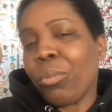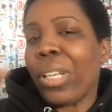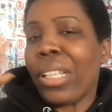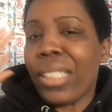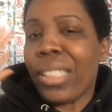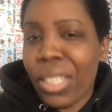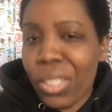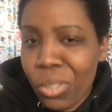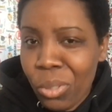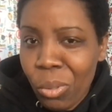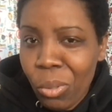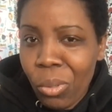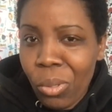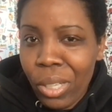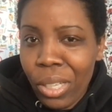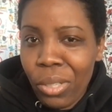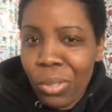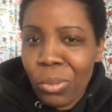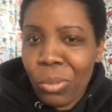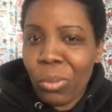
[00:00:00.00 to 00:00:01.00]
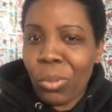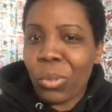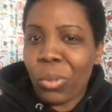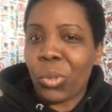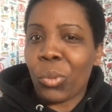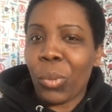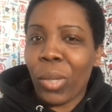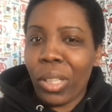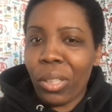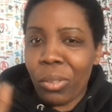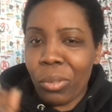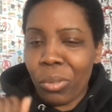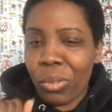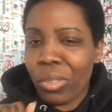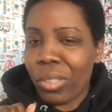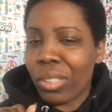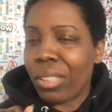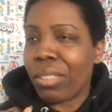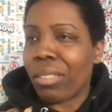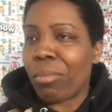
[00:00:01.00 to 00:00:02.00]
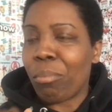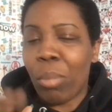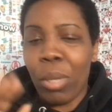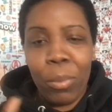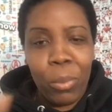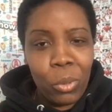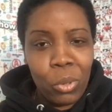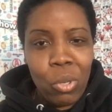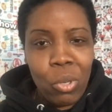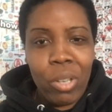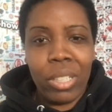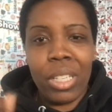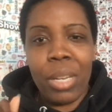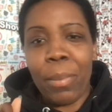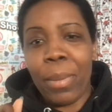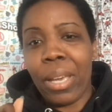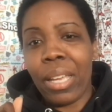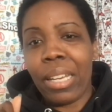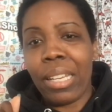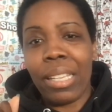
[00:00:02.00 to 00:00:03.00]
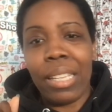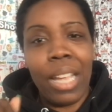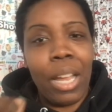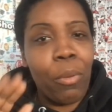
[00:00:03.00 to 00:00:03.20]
When I say saw, I just saw trailers and people talking about it.